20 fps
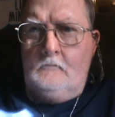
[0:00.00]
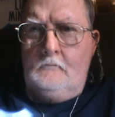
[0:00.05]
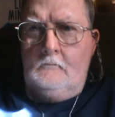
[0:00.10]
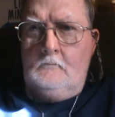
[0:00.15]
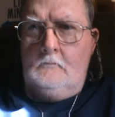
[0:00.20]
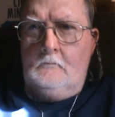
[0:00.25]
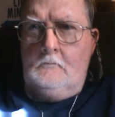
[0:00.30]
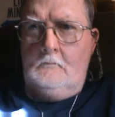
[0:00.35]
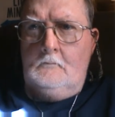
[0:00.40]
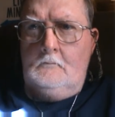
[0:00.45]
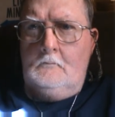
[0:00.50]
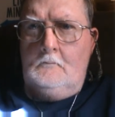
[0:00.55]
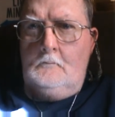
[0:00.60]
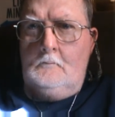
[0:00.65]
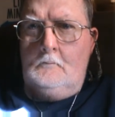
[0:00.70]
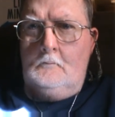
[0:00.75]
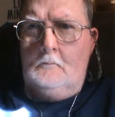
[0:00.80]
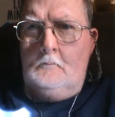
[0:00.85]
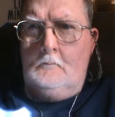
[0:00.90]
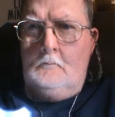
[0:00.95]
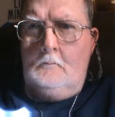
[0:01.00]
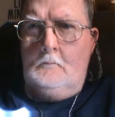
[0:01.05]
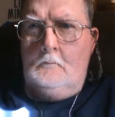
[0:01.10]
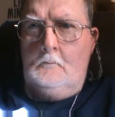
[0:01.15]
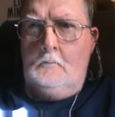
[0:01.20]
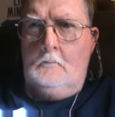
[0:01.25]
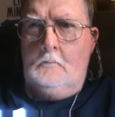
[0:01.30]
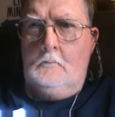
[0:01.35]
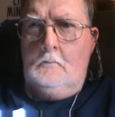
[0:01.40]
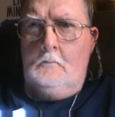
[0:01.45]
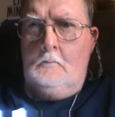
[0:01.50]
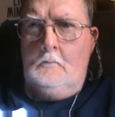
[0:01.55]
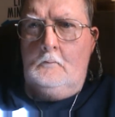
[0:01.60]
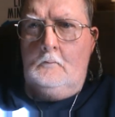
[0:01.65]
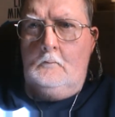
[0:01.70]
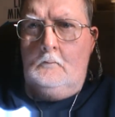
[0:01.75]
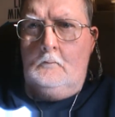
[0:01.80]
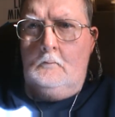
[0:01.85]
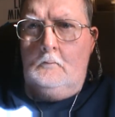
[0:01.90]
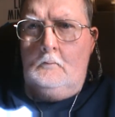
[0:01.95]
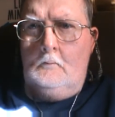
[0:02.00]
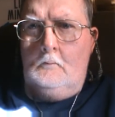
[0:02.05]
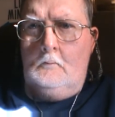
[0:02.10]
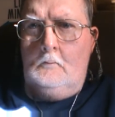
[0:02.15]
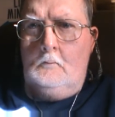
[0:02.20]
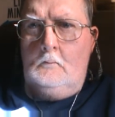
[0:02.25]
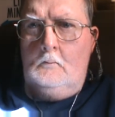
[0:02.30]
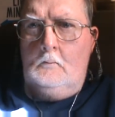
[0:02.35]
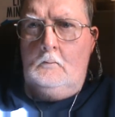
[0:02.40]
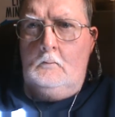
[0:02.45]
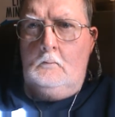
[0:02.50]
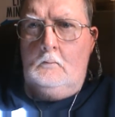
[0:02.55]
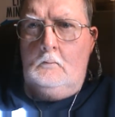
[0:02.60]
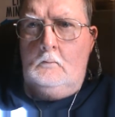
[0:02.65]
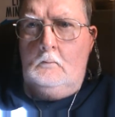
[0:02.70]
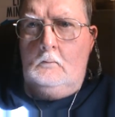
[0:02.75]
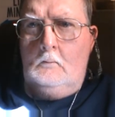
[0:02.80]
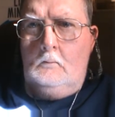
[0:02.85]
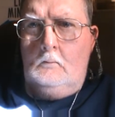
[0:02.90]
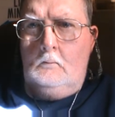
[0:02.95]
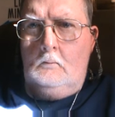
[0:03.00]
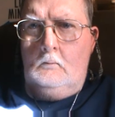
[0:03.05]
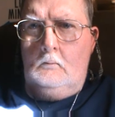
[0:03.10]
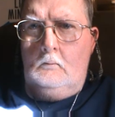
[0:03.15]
[no speech]